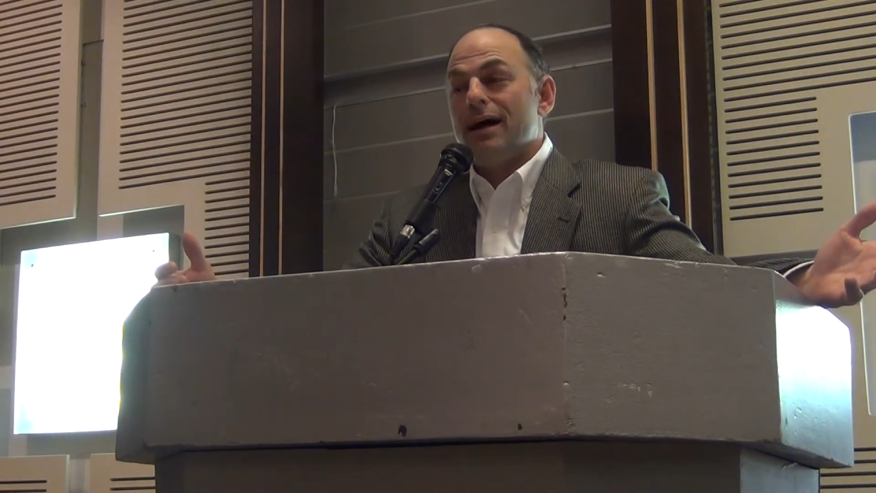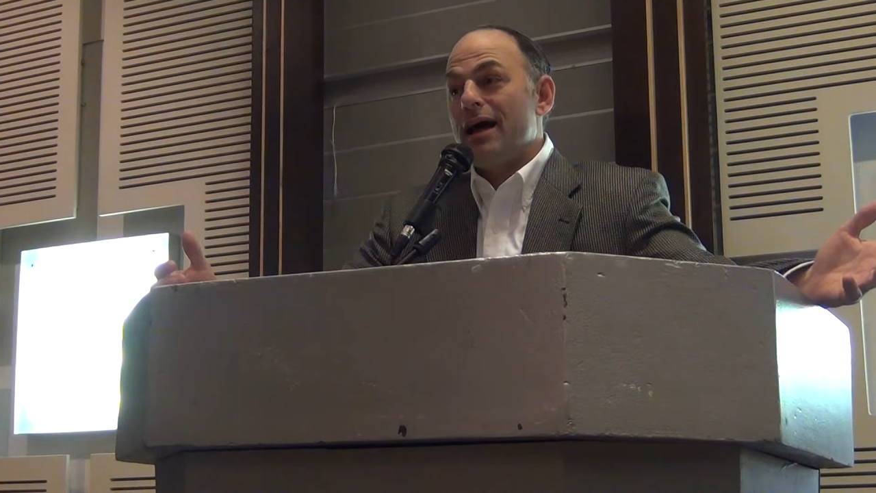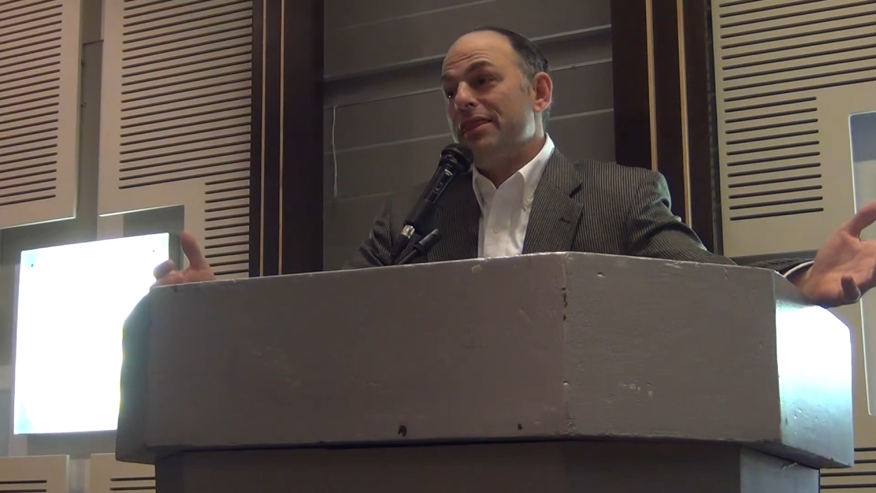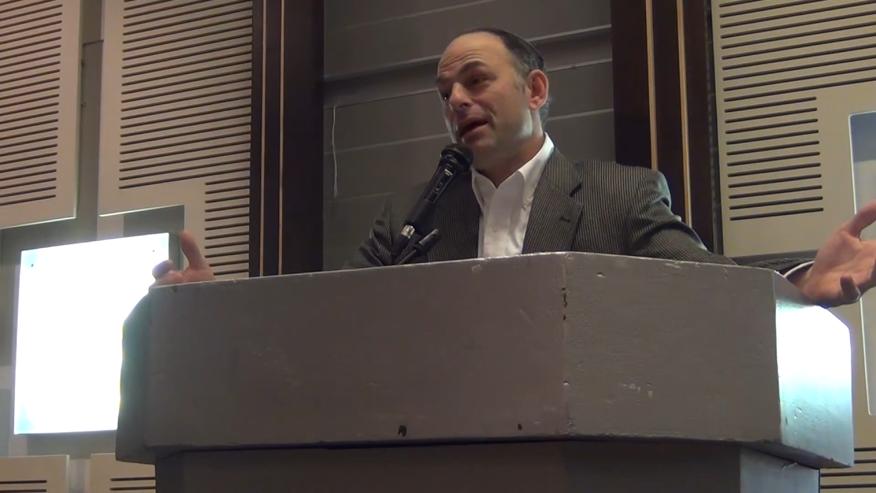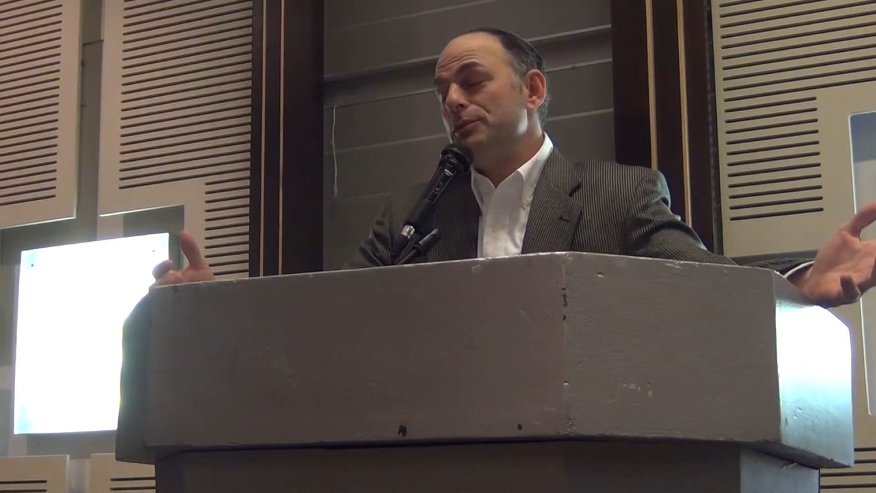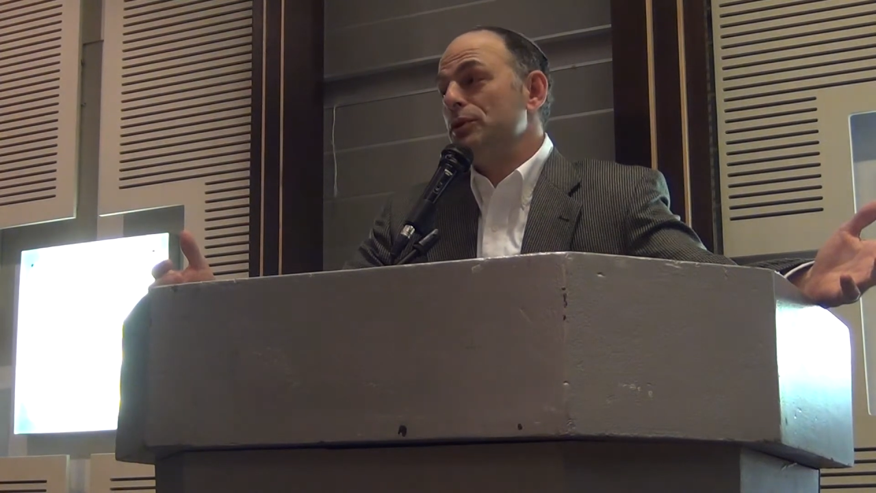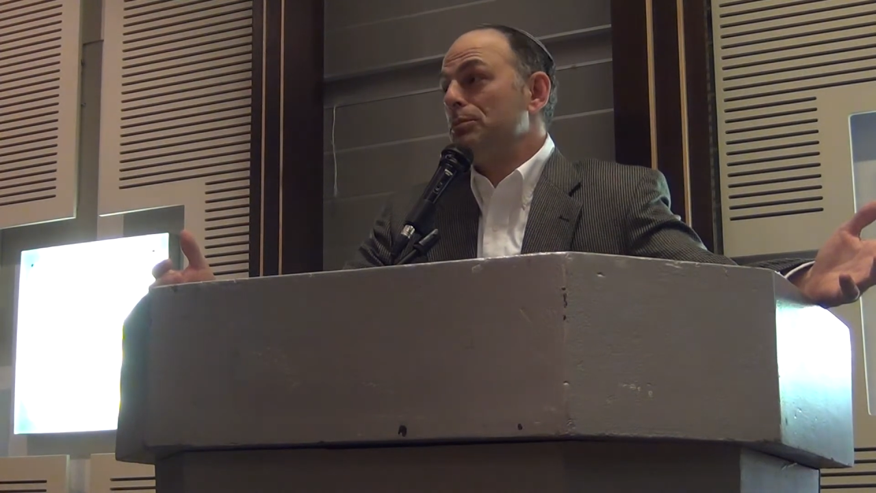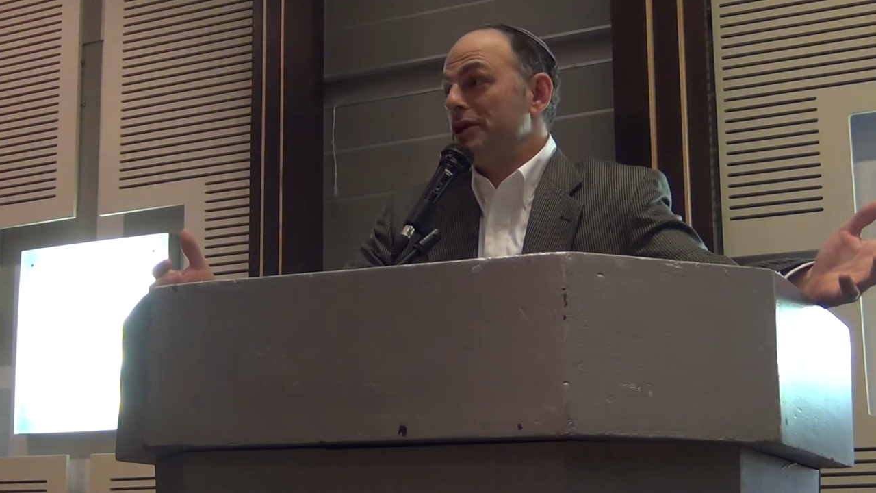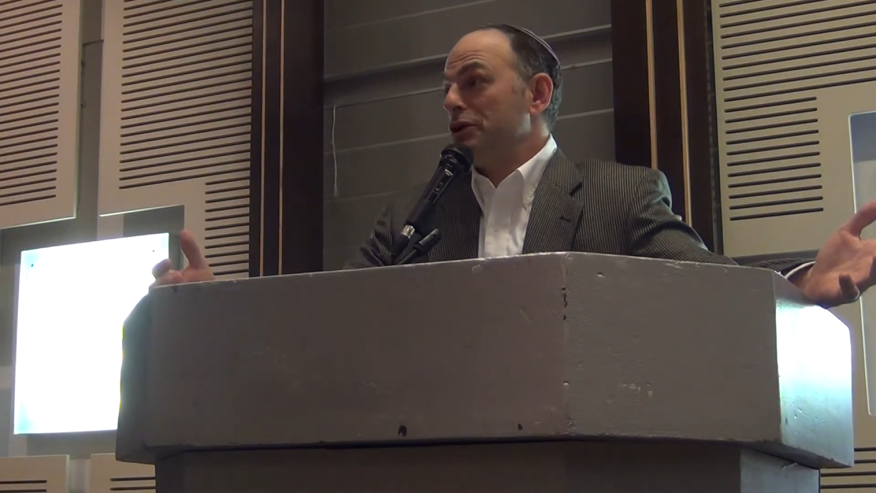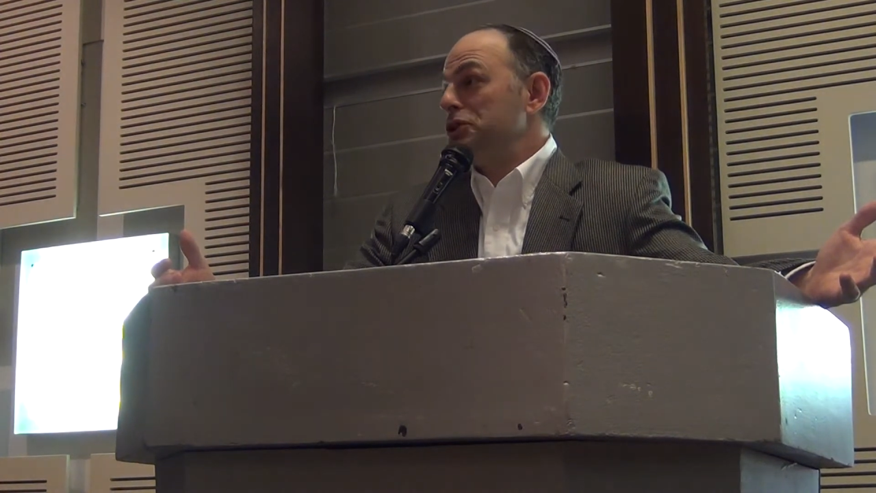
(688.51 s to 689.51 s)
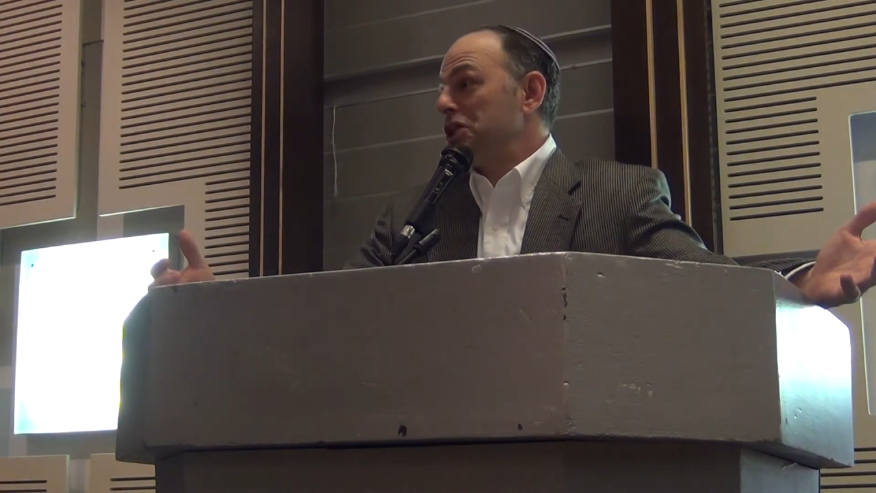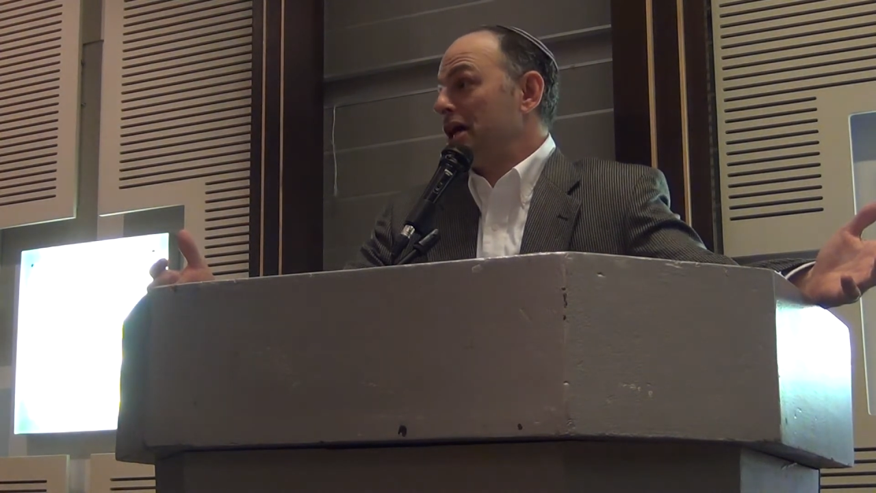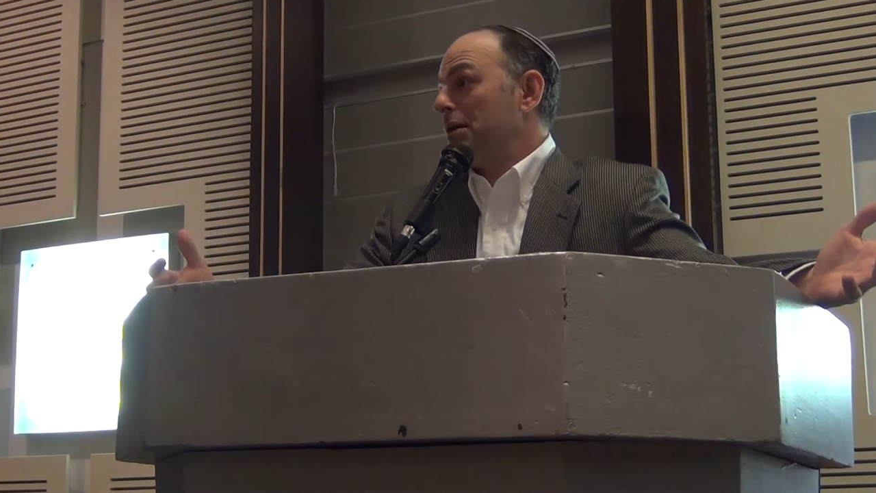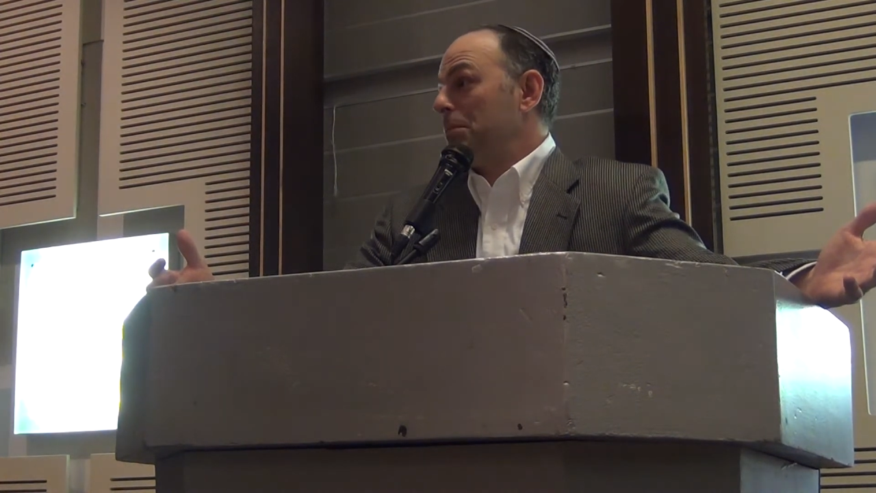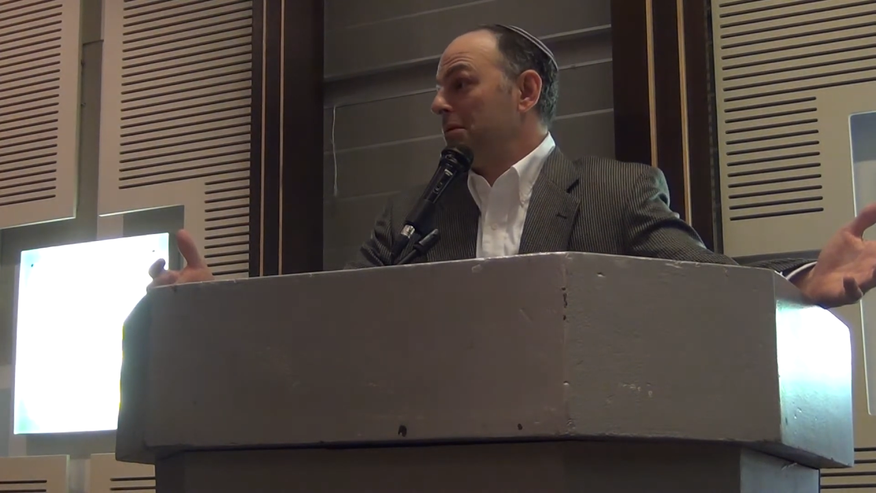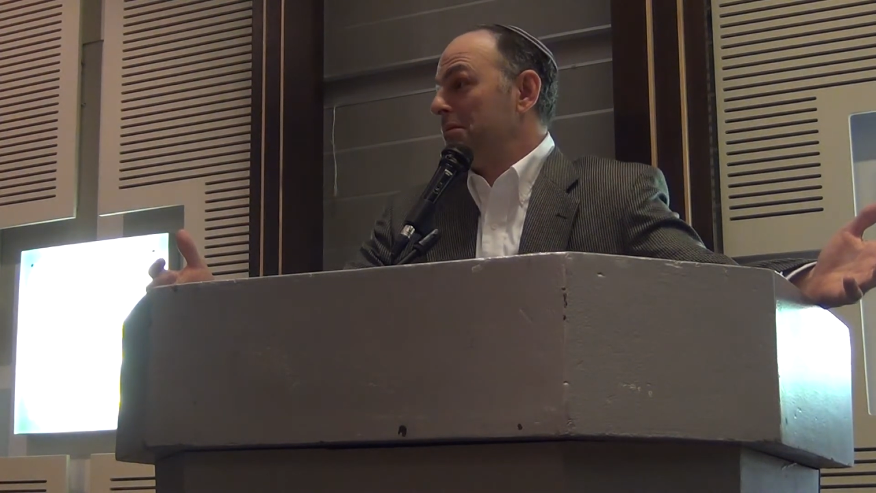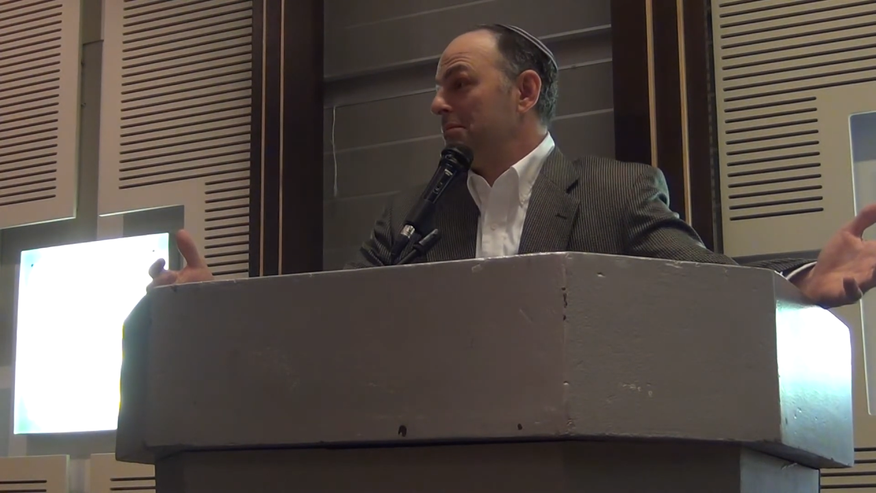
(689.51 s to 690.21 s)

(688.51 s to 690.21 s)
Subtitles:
I think I'm doing a pretty good job